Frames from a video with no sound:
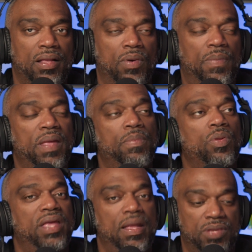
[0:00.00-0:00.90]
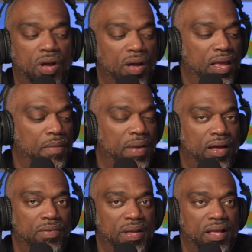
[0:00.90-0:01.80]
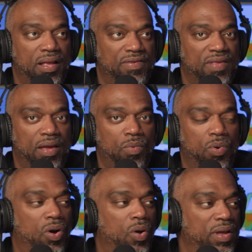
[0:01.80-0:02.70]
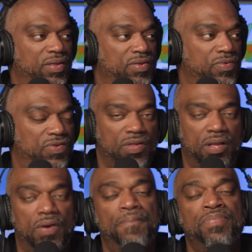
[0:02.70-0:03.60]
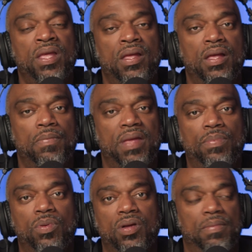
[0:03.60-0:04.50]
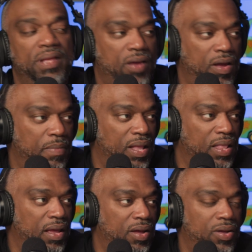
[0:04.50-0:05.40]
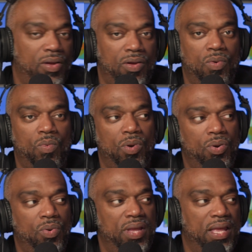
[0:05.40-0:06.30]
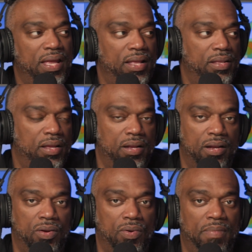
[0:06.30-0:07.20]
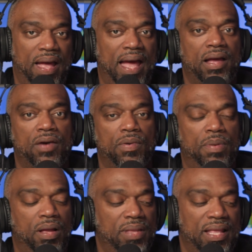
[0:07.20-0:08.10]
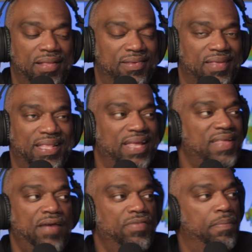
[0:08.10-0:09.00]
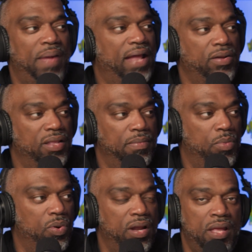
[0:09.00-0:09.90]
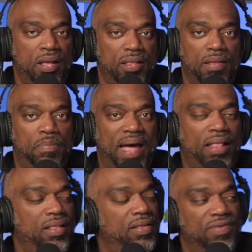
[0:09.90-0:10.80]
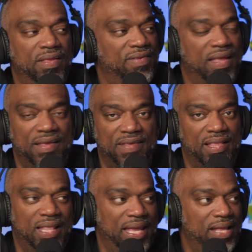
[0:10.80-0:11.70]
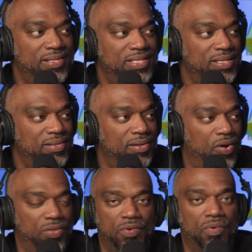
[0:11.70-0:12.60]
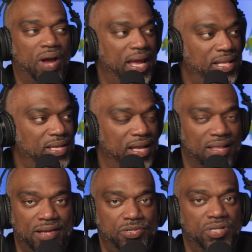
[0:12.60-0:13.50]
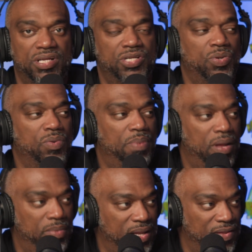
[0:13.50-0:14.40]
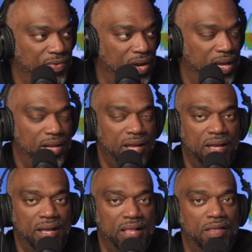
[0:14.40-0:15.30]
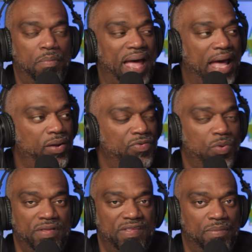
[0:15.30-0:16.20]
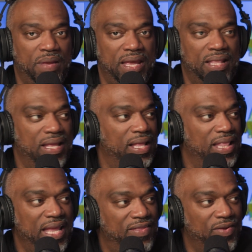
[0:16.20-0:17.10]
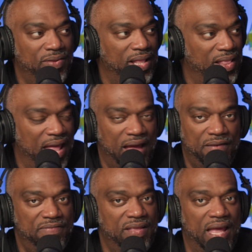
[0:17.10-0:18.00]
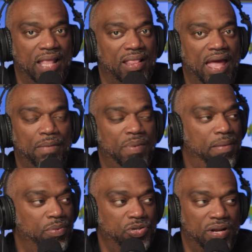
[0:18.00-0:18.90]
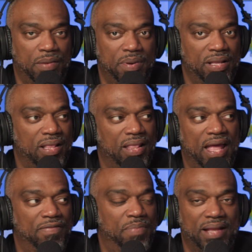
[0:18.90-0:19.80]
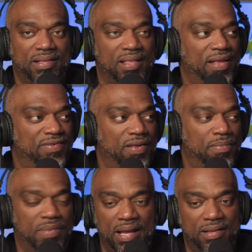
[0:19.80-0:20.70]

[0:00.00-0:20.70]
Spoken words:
what people keep talking about, because like we're always so slow, people are going to be talking about like, oh, woke and, MAGA Republicans. Like, that's not even the battle anymore. The battle is elites on the right and like traditional Republicans, right? The battle is going to be the elites on the left and like people trying to bring the left back to like some